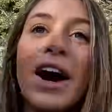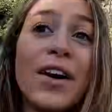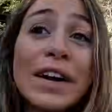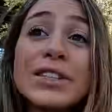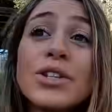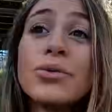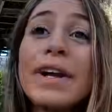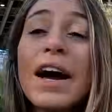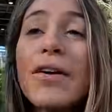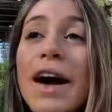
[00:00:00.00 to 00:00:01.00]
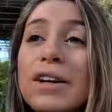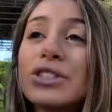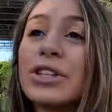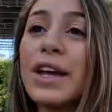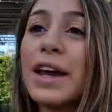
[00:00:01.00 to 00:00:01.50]
All right, so now
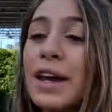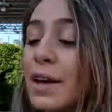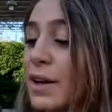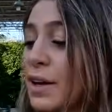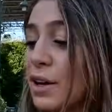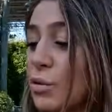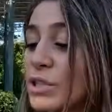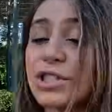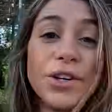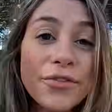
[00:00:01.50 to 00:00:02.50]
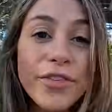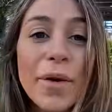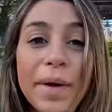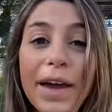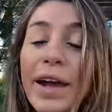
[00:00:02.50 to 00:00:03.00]
actually we're still
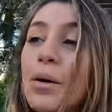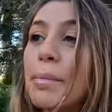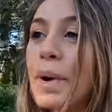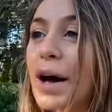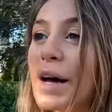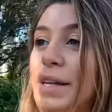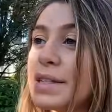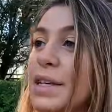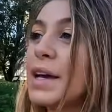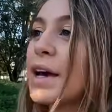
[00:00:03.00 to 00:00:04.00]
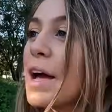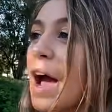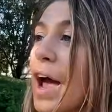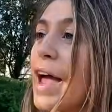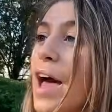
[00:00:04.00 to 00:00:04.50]
filming, but
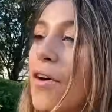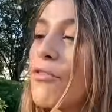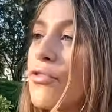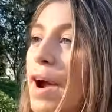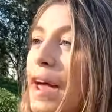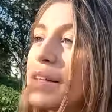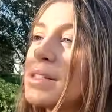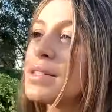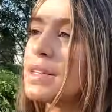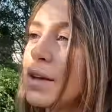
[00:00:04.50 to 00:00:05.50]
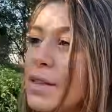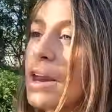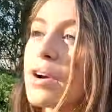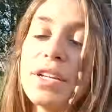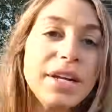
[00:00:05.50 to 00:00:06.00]
I have friends
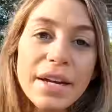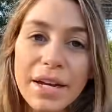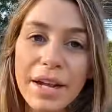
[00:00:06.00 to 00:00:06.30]
that are in Diagon